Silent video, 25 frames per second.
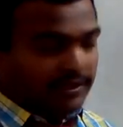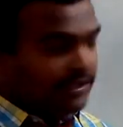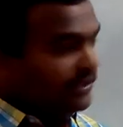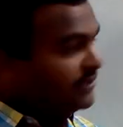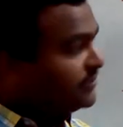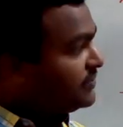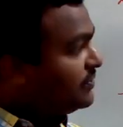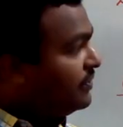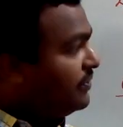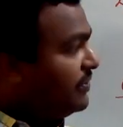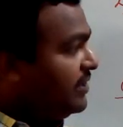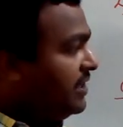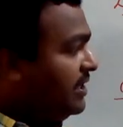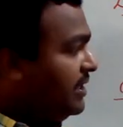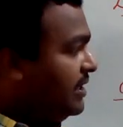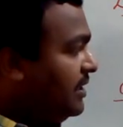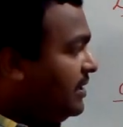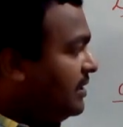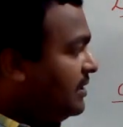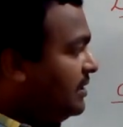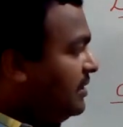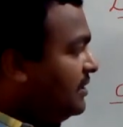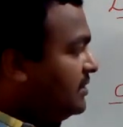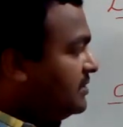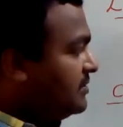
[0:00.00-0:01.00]
So
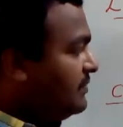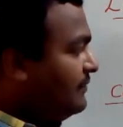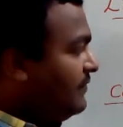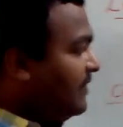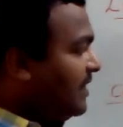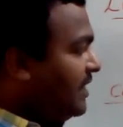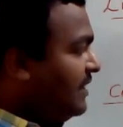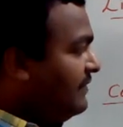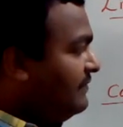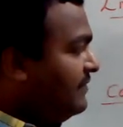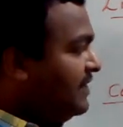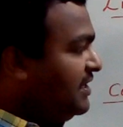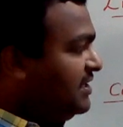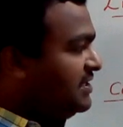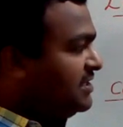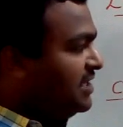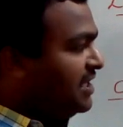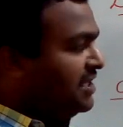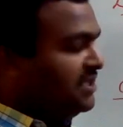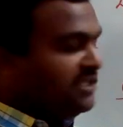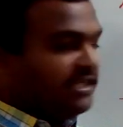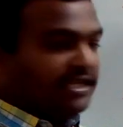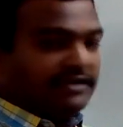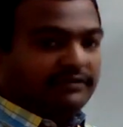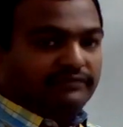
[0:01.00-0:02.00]
here, so for every
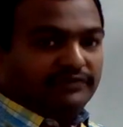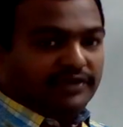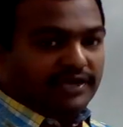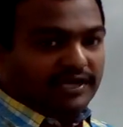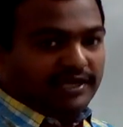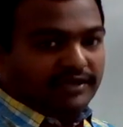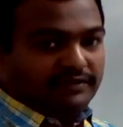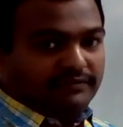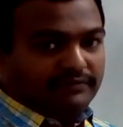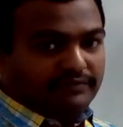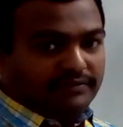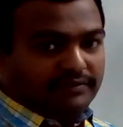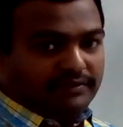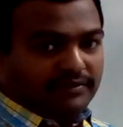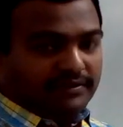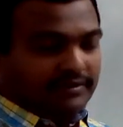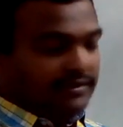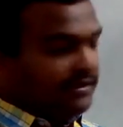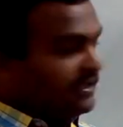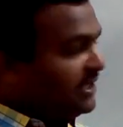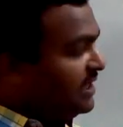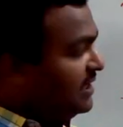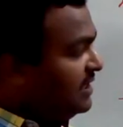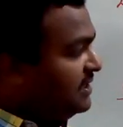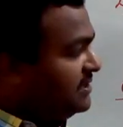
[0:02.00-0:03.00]
change in V,
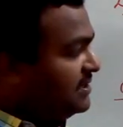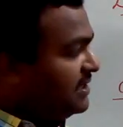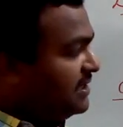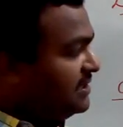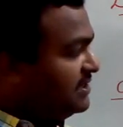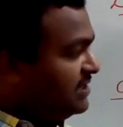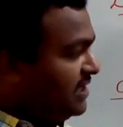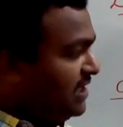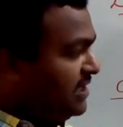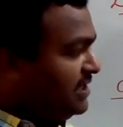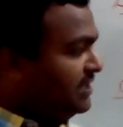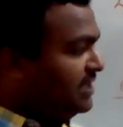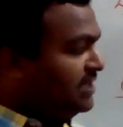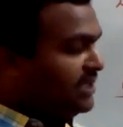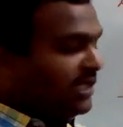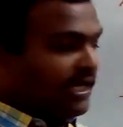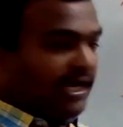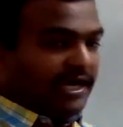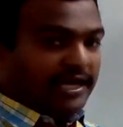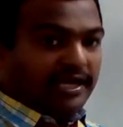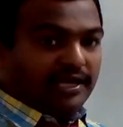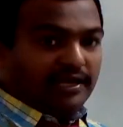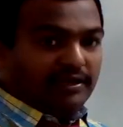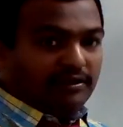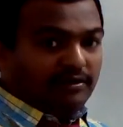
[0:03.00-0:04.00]
there is a change in
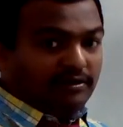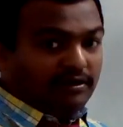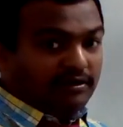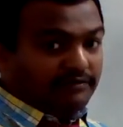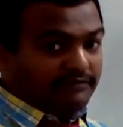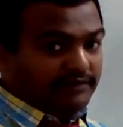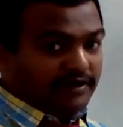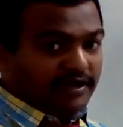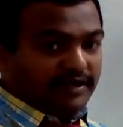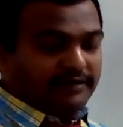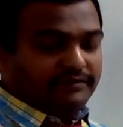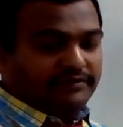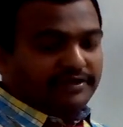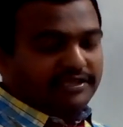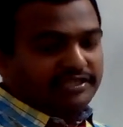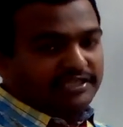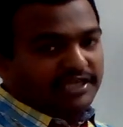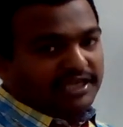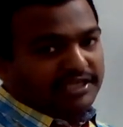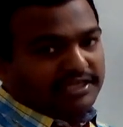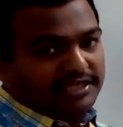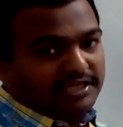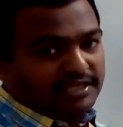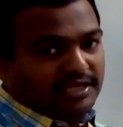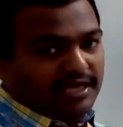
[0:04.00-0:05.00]
I, or for every
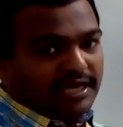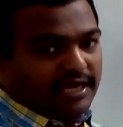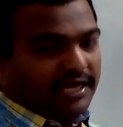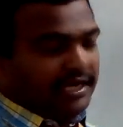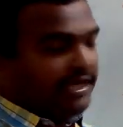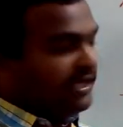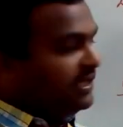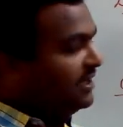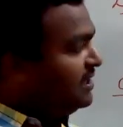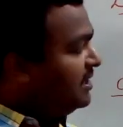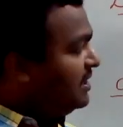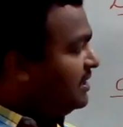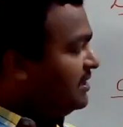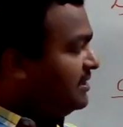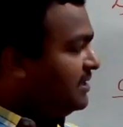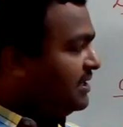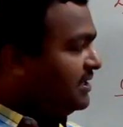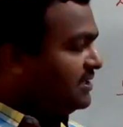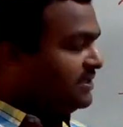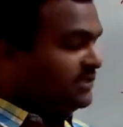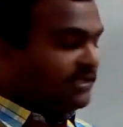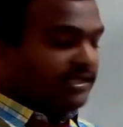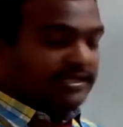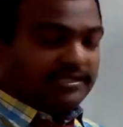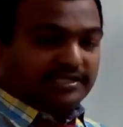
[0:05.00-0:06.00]
change in I, there
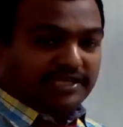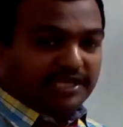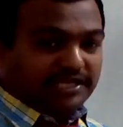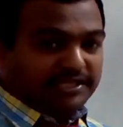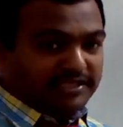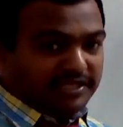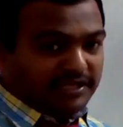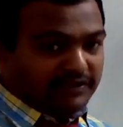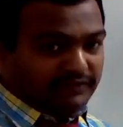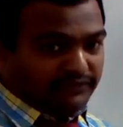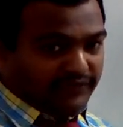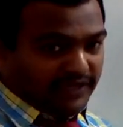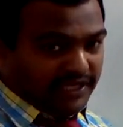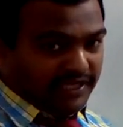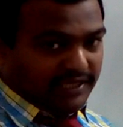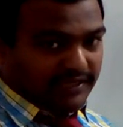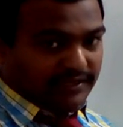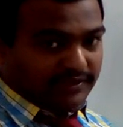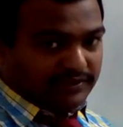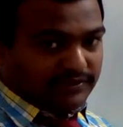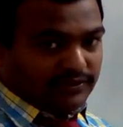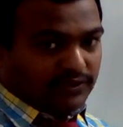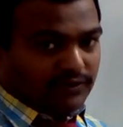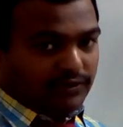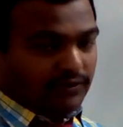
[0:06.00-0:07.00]
is a change in V.
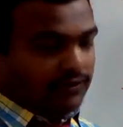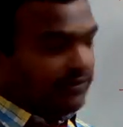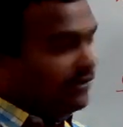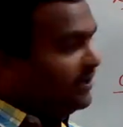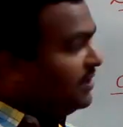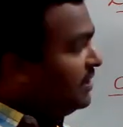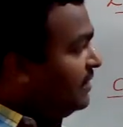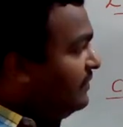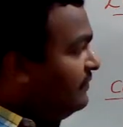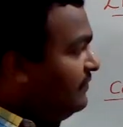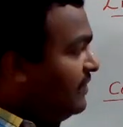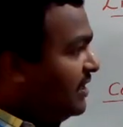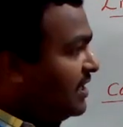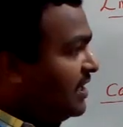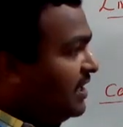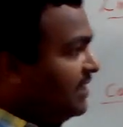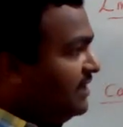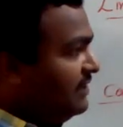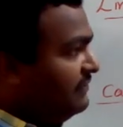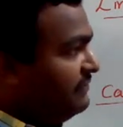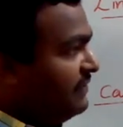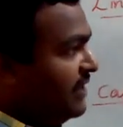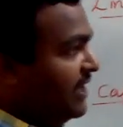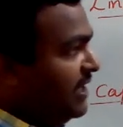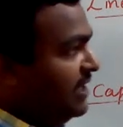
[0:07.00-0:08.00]
So we can
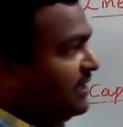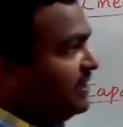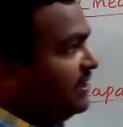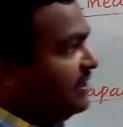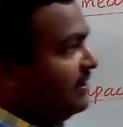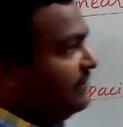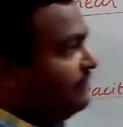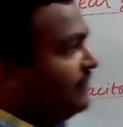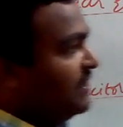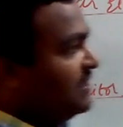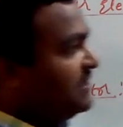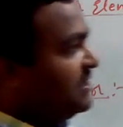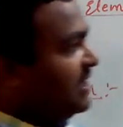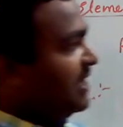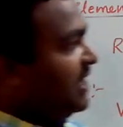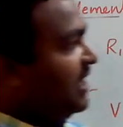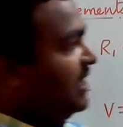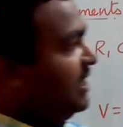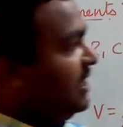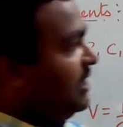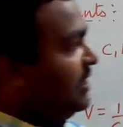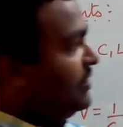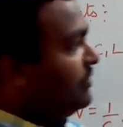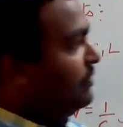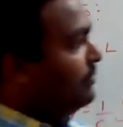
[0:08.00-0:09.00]
define, once again
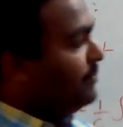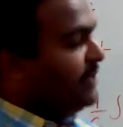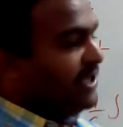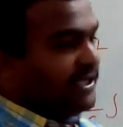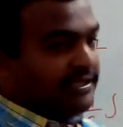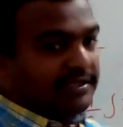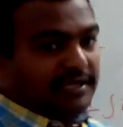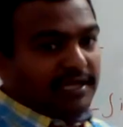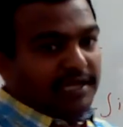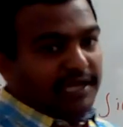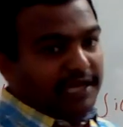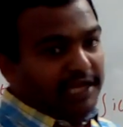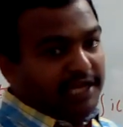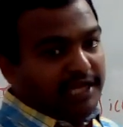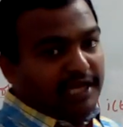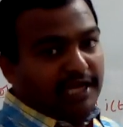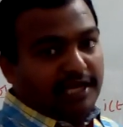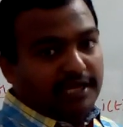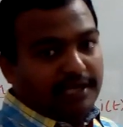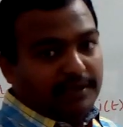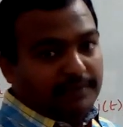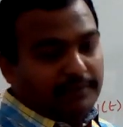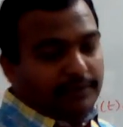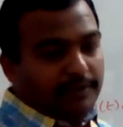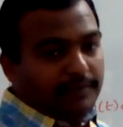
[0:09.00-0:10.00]
it obeys the
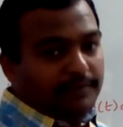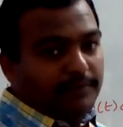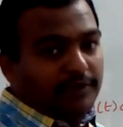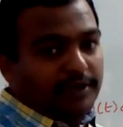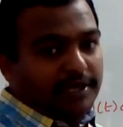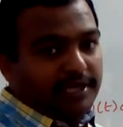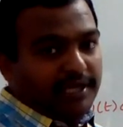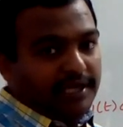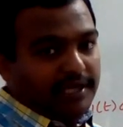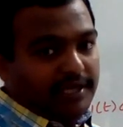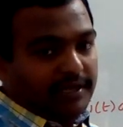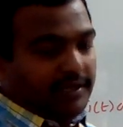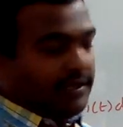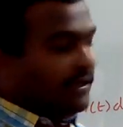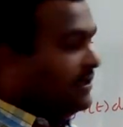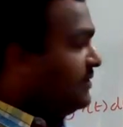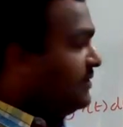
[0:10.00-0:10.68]
linearity property.